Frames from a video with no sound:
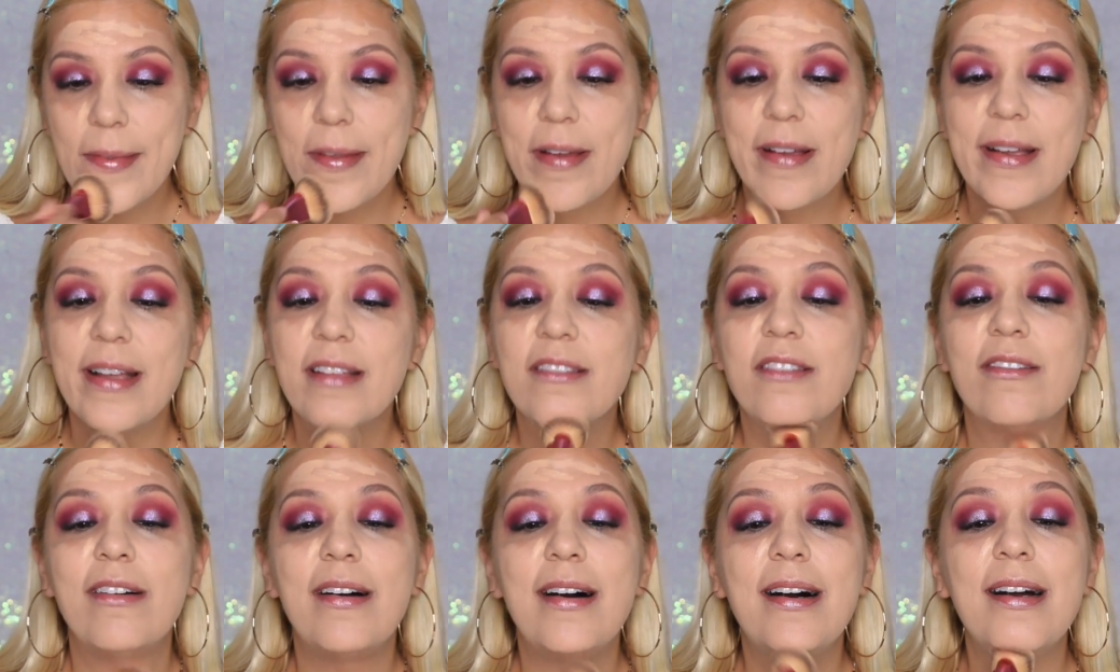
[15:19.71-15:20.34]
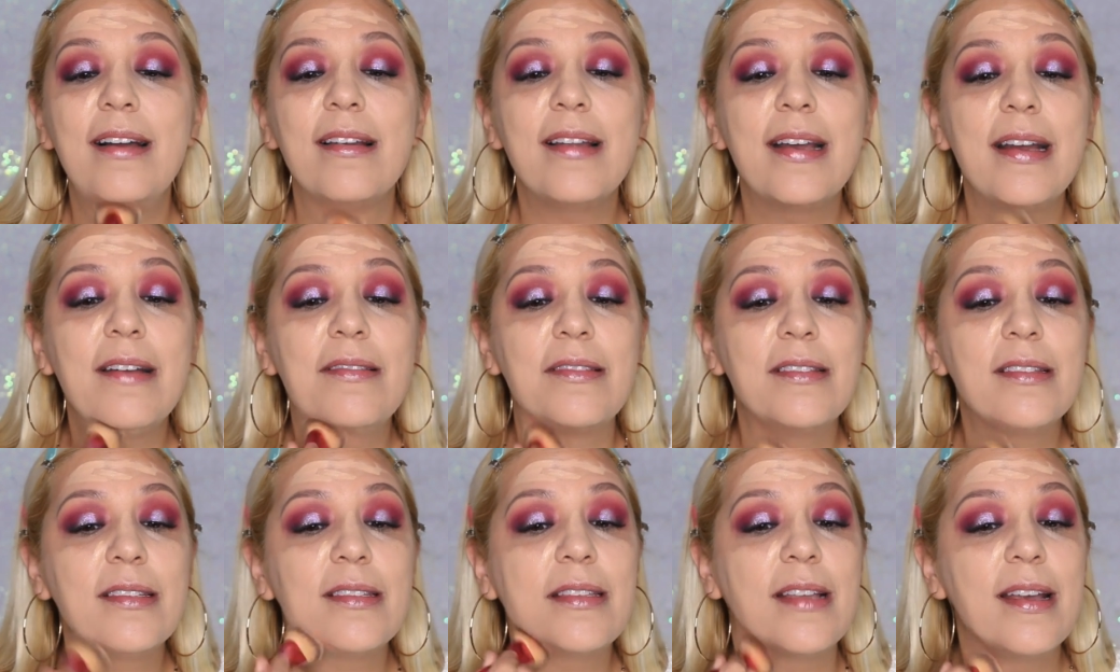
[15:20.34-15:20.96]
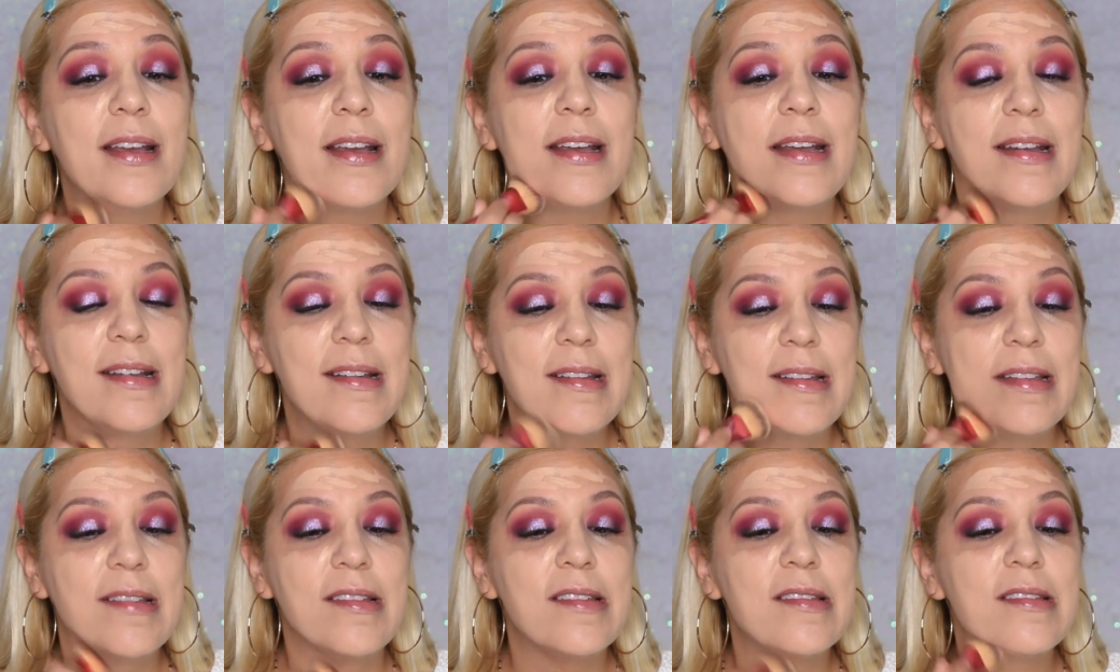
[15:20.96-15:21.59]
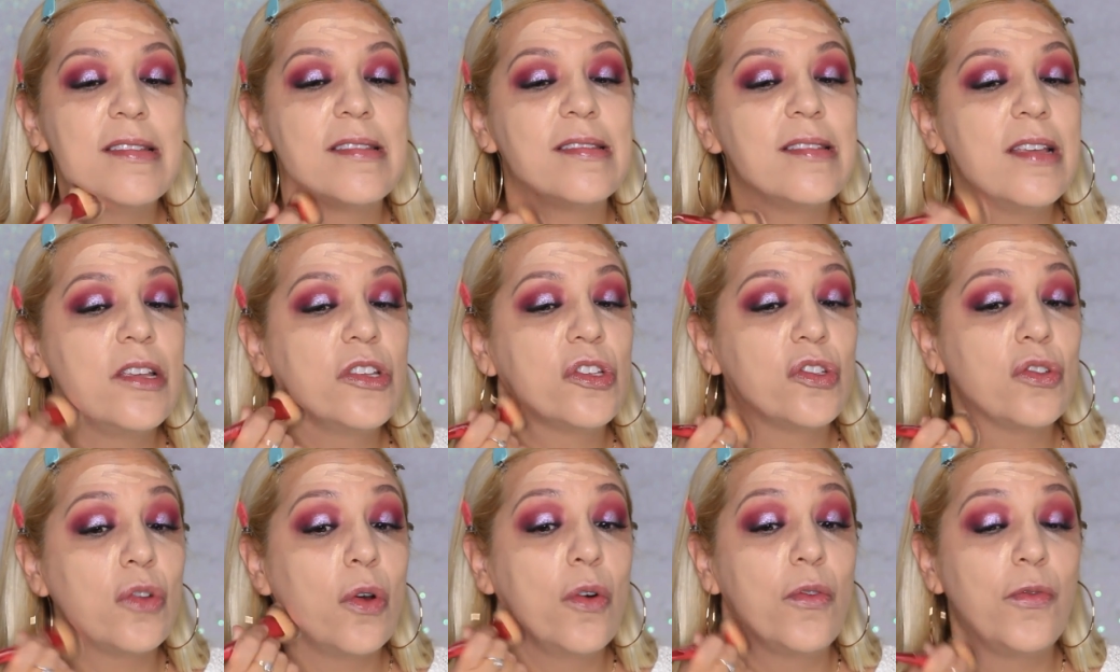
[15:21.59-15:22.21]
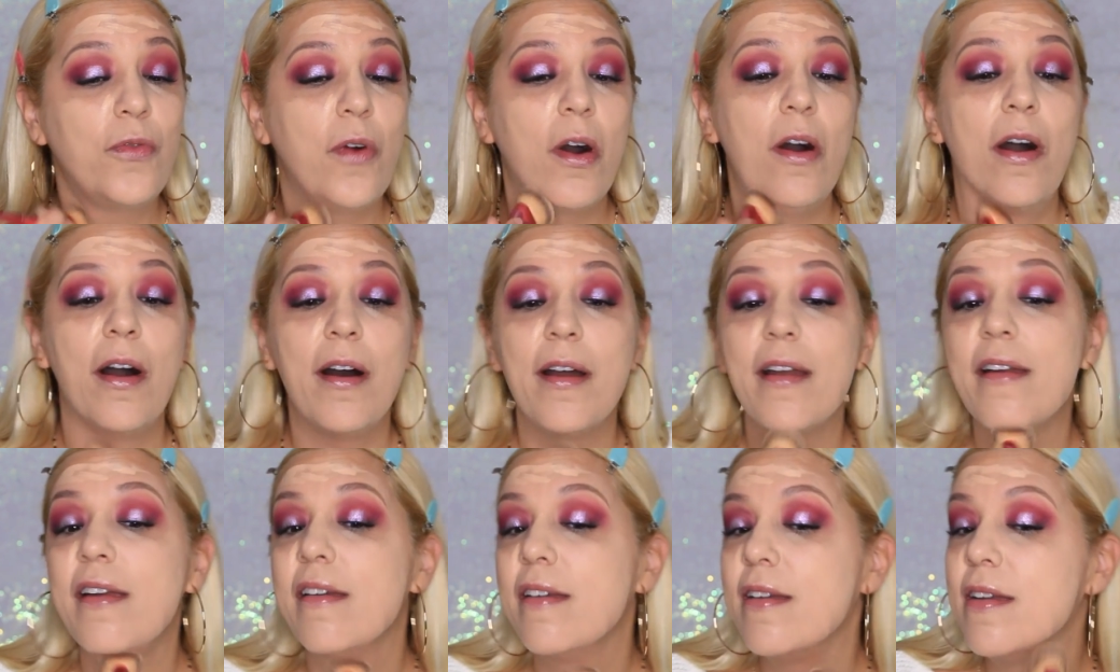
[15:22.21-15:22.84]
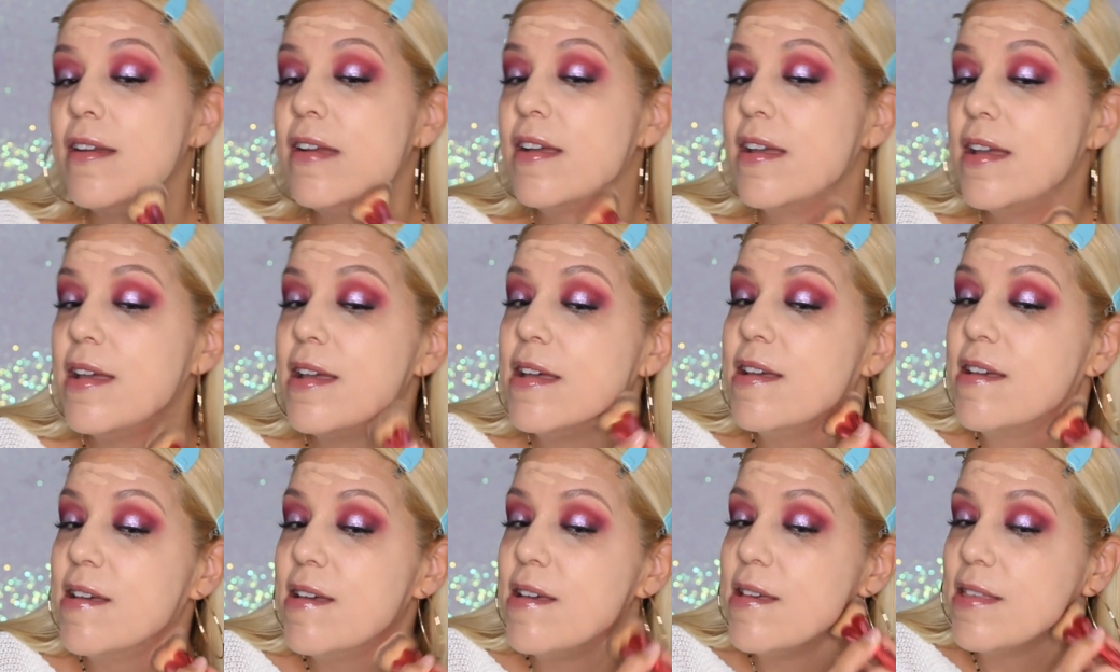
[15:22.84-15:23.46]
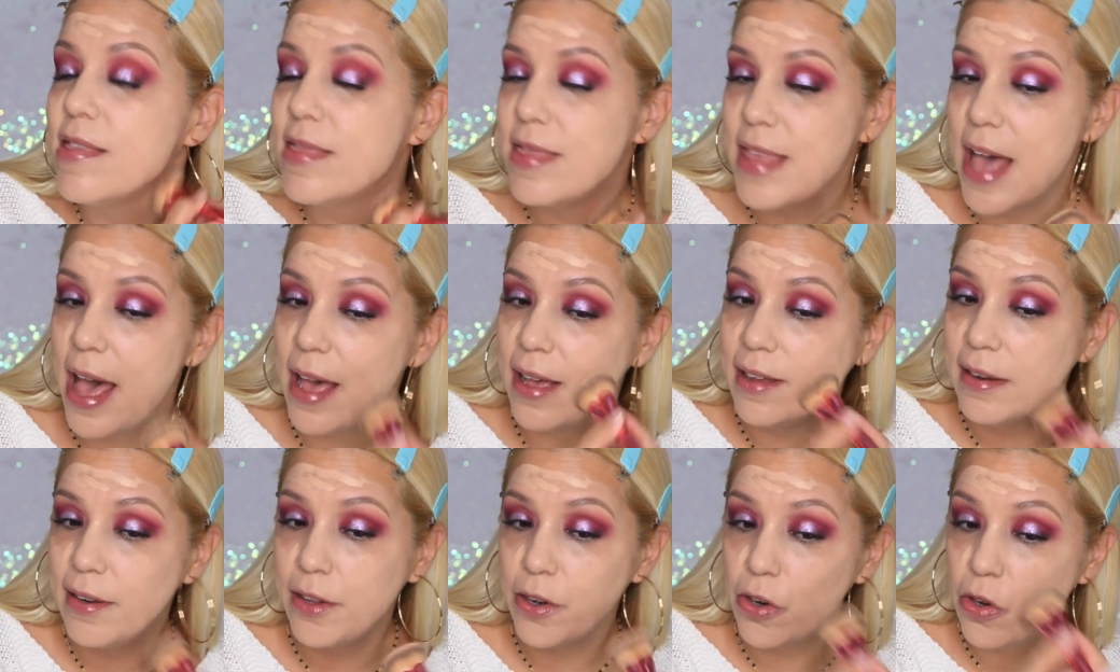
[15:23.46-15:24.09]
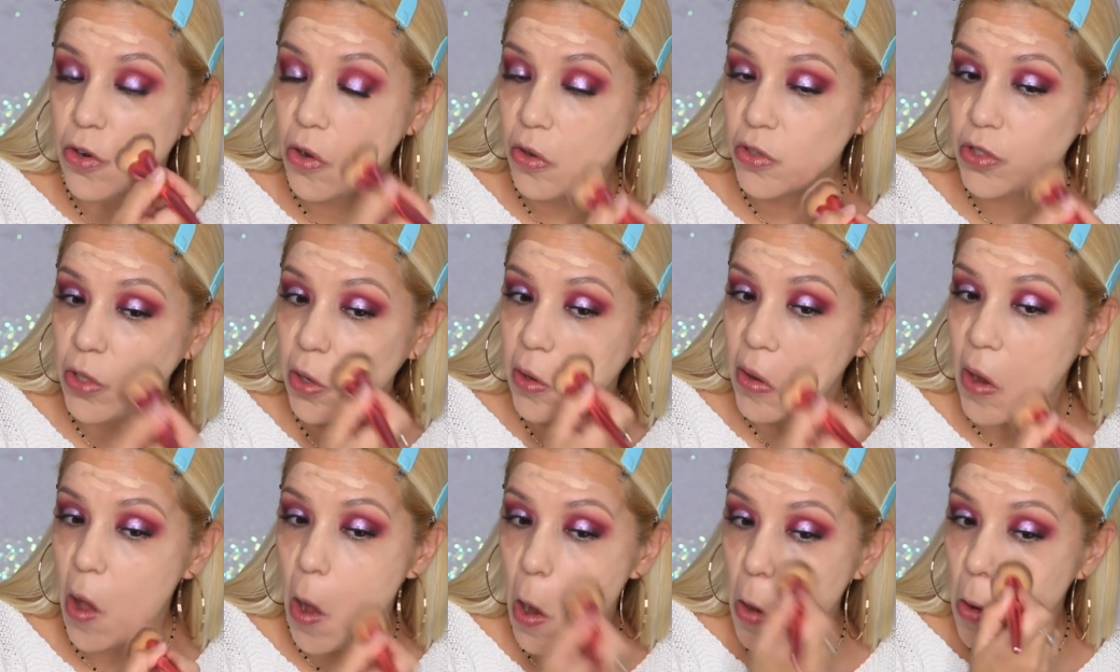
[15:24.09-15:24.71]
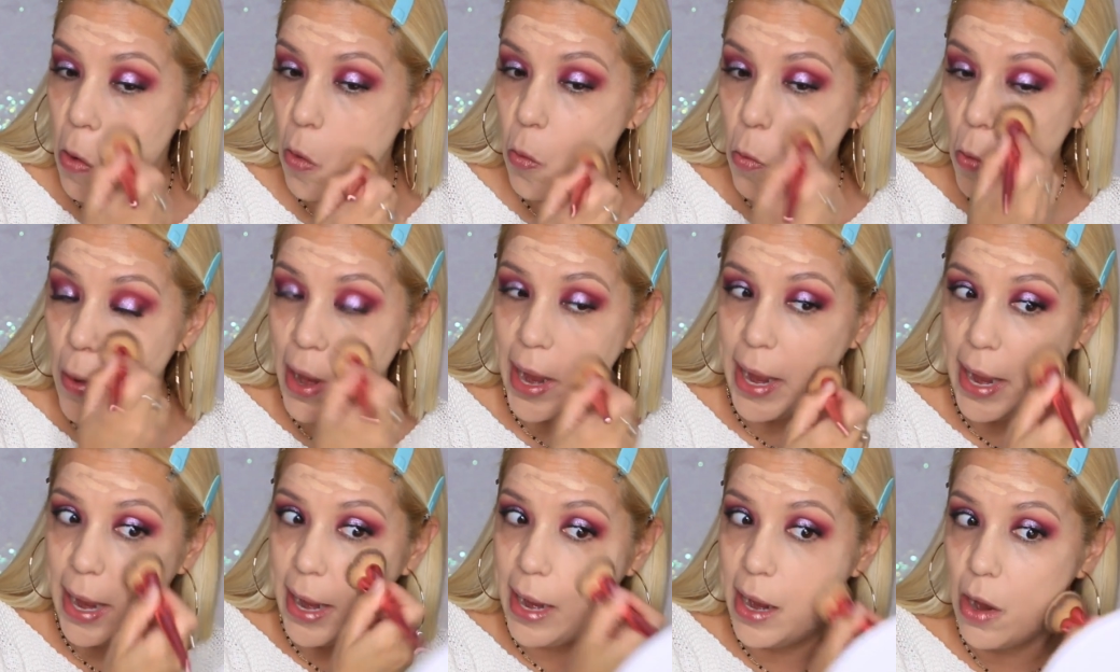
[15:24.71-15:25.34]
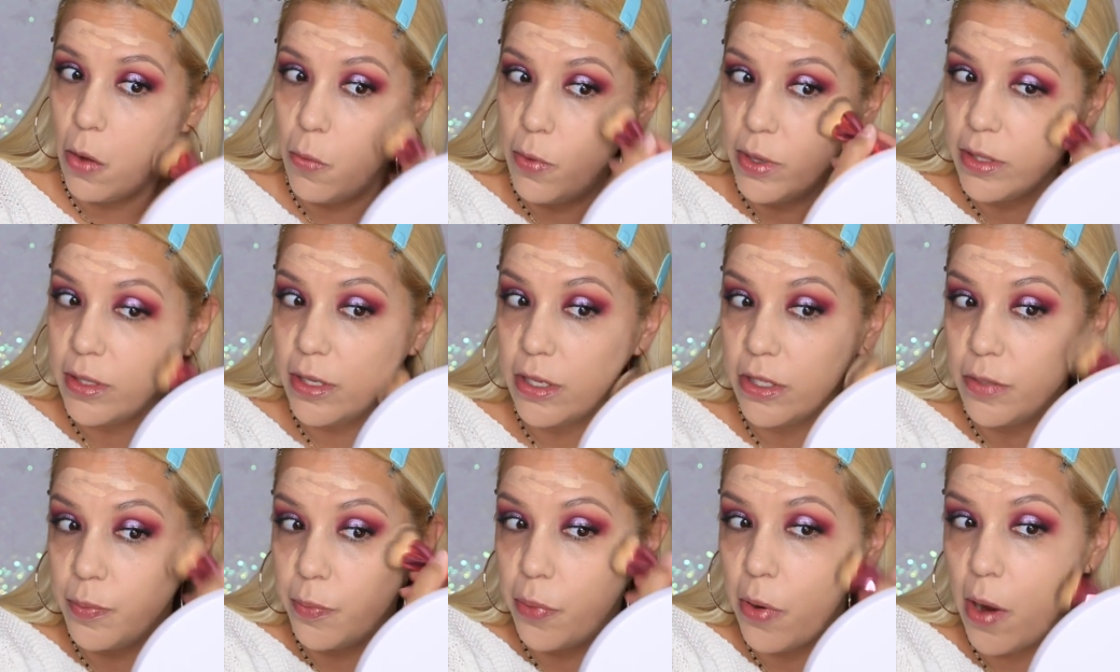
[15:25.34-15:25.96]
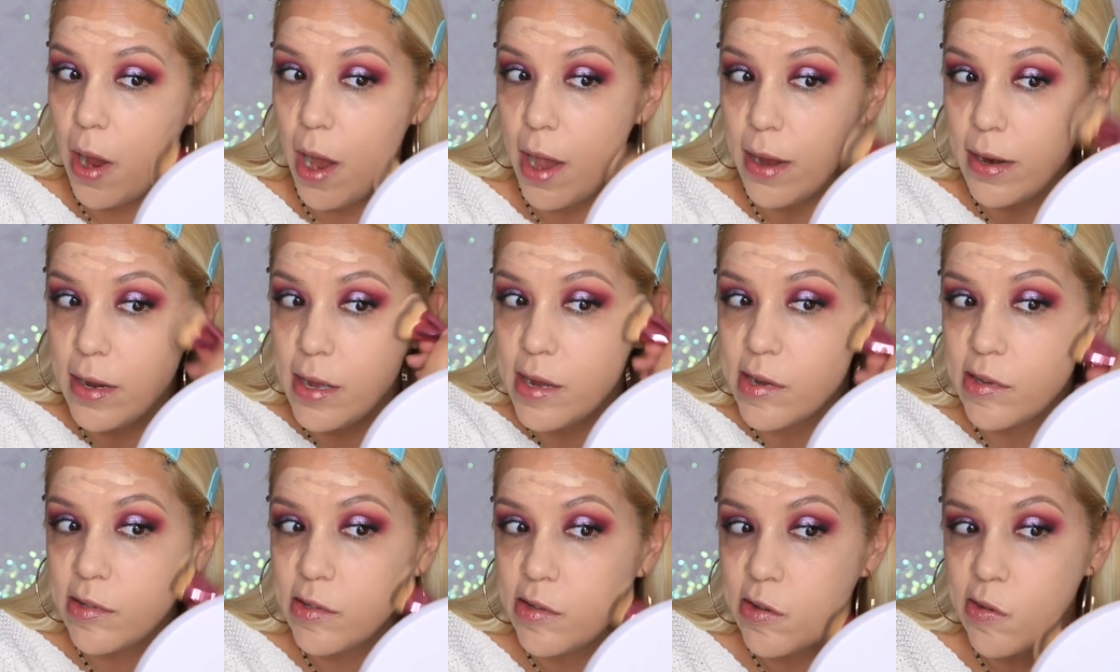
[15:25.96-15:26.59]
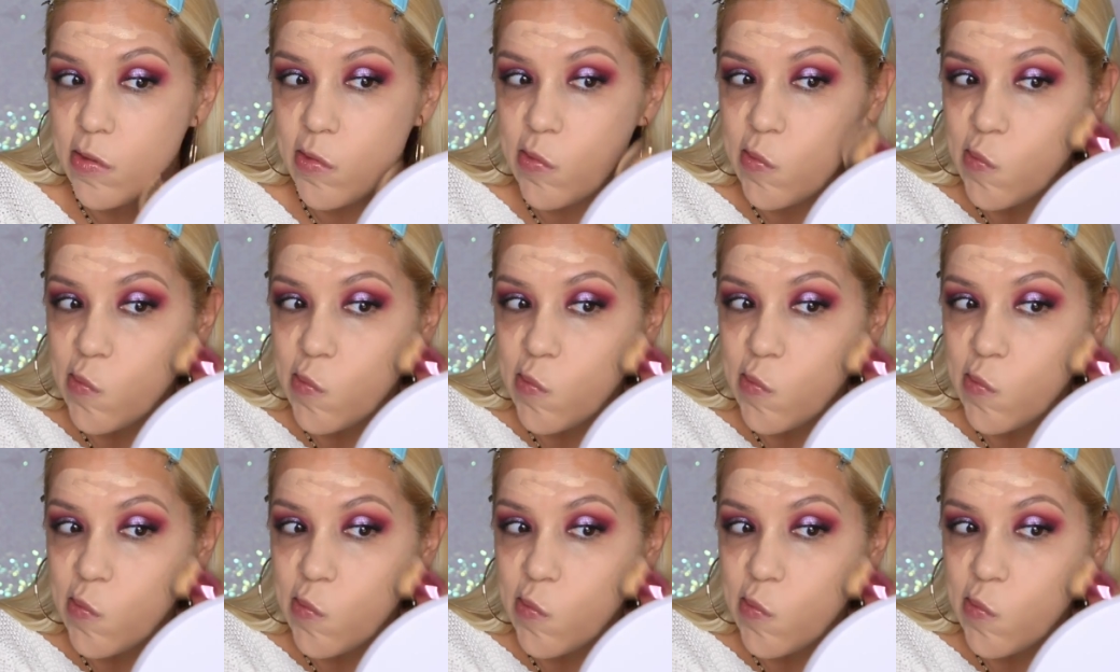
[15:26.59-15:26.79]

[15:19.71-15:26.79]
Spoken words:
Okay, so all I have to say is so far that a little goes a long way with this product.